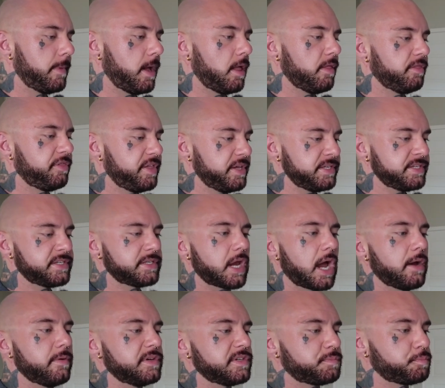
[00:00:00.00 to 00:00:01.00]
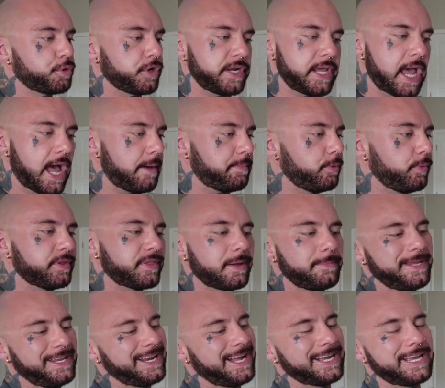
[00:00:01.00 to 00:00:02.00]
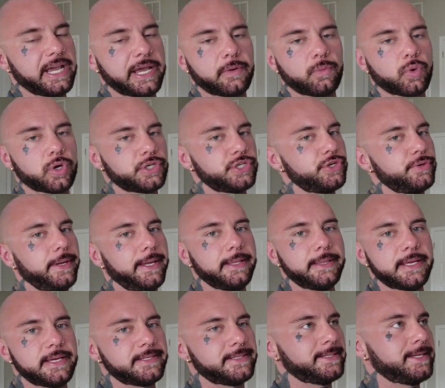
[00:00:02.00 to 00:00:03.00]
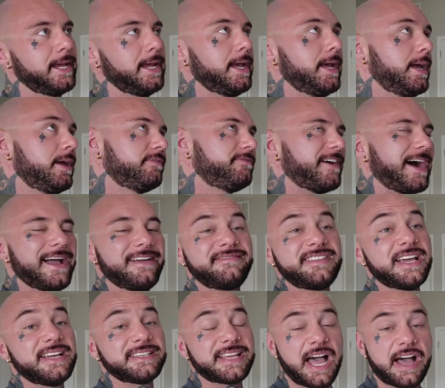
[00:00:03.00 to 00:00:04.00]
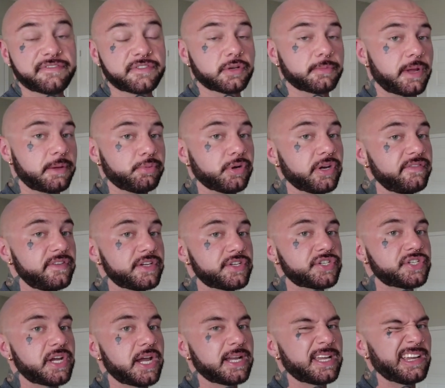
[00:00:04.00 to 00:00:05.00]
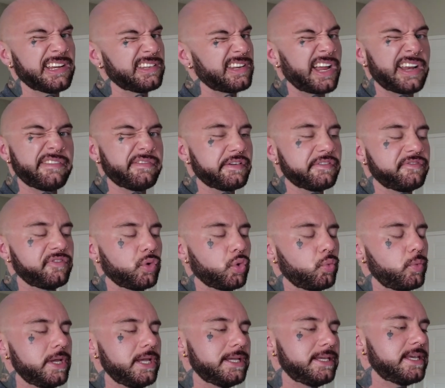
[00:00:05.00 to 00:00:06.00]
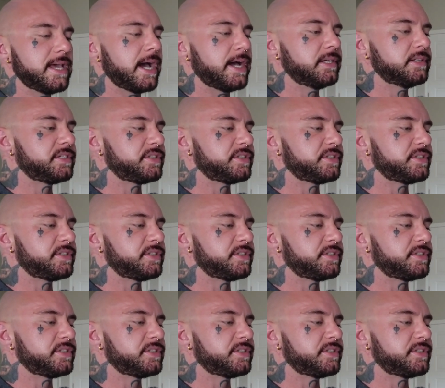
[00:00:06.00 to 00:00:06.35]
This I was pretty happy with. I mean, again, we're doing this 5 days after my previous check-in, not even a full week yet.